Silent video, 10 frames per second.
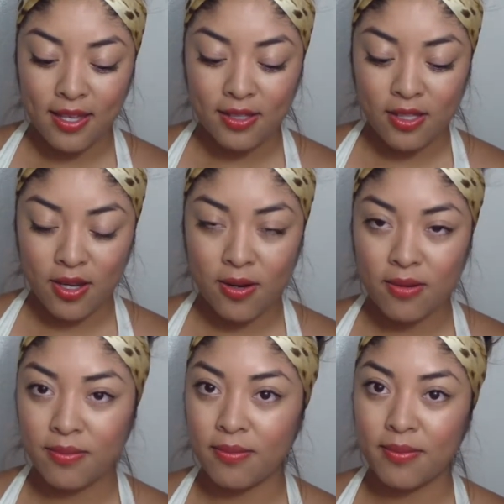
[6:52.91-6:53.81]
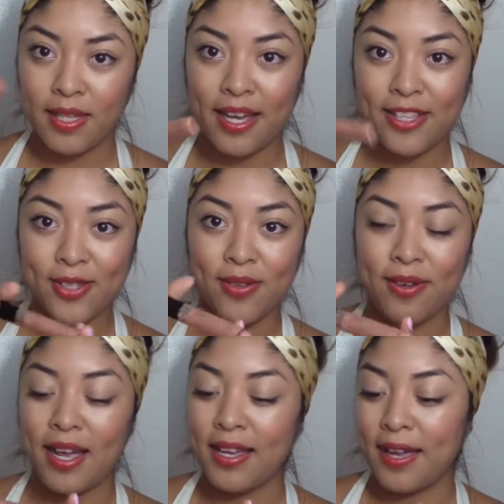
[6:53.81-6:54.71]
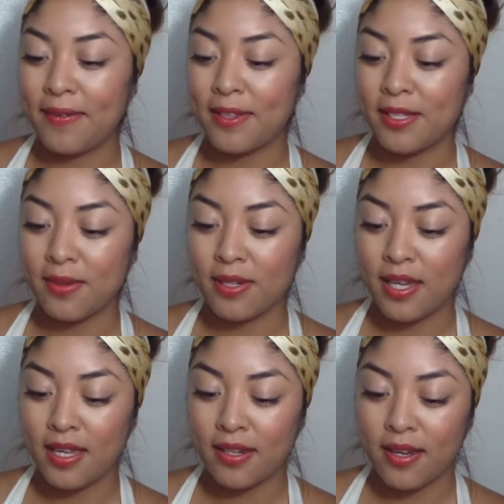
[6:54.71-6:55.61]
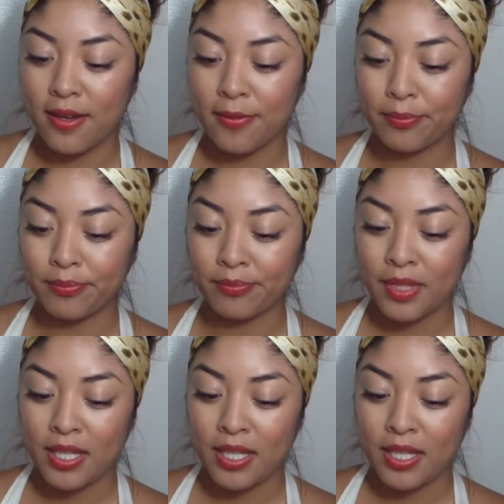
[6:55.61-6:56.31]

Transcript: So yeah, so I have this one, and